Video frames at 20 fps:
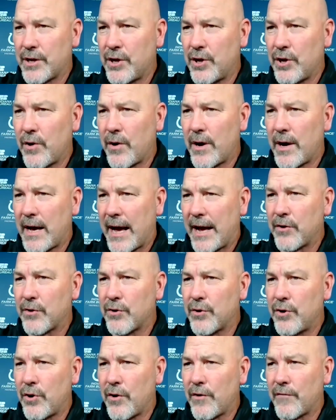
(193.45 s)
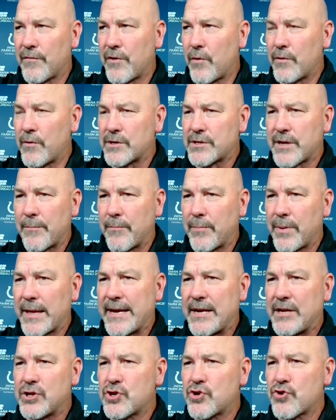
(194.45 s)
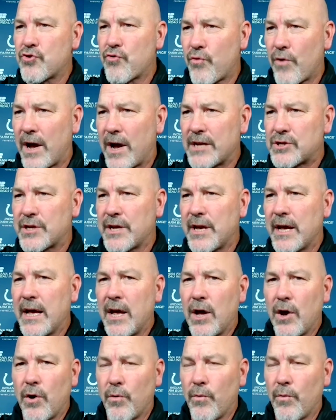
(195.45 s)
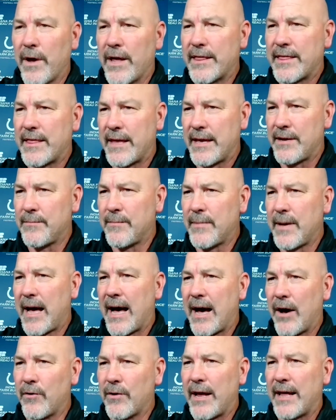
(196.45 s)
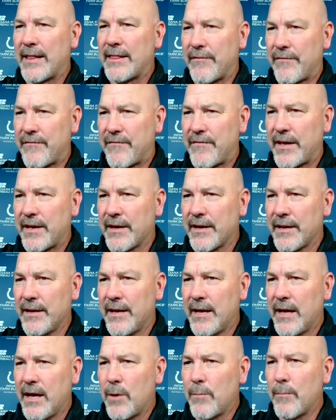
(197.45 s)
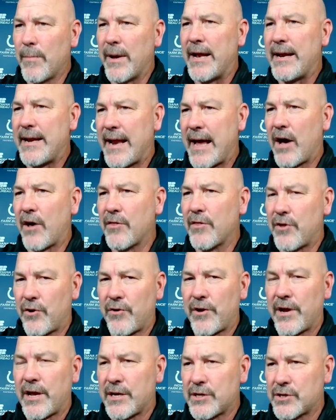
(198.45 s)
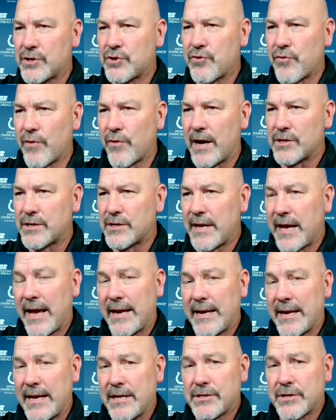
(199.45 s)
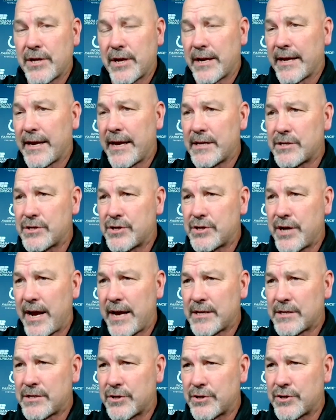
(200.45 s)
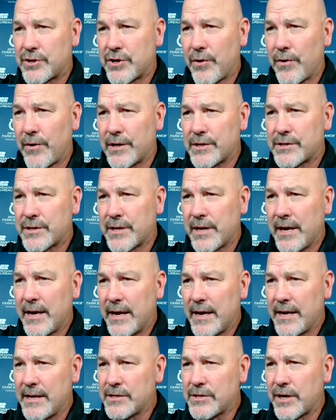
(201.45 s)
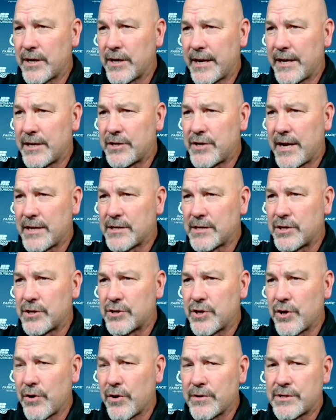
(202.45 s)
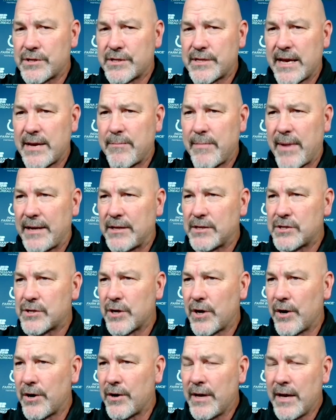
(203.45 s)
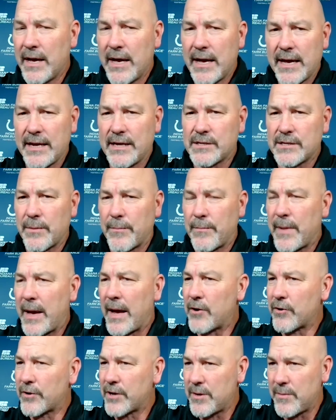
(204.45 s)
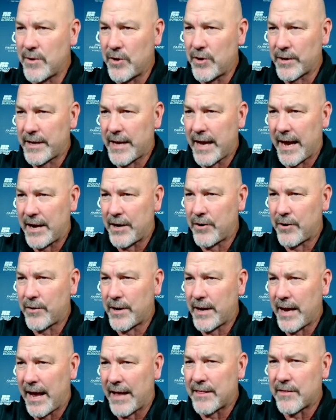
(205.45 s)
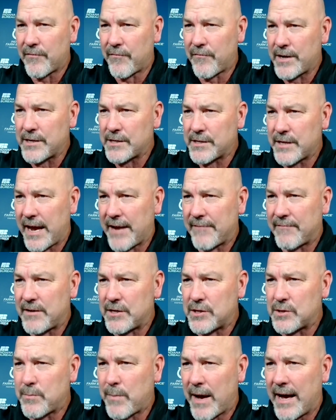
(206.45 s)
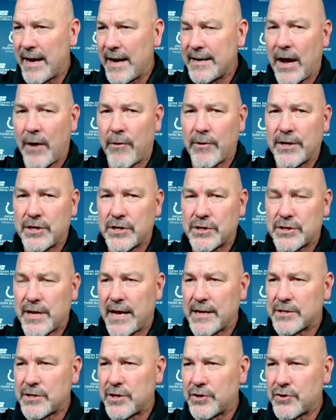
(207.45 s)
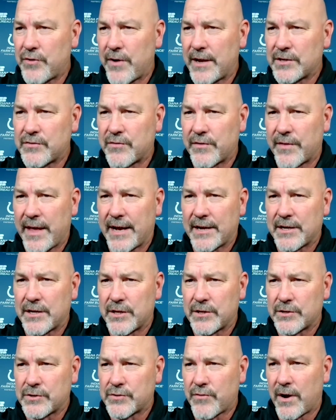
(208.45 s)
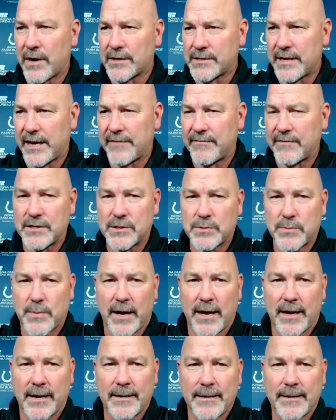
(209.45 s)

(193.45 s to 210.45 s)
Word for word: You know, I don't know if there was complete trust with him out on the field, but now there is trust, and he's going to get his chance to show us. He's going to get a chance to show his teammates. So he's a better communicator at the free safety spot. Now he just has to transfer that to the strong safety spot.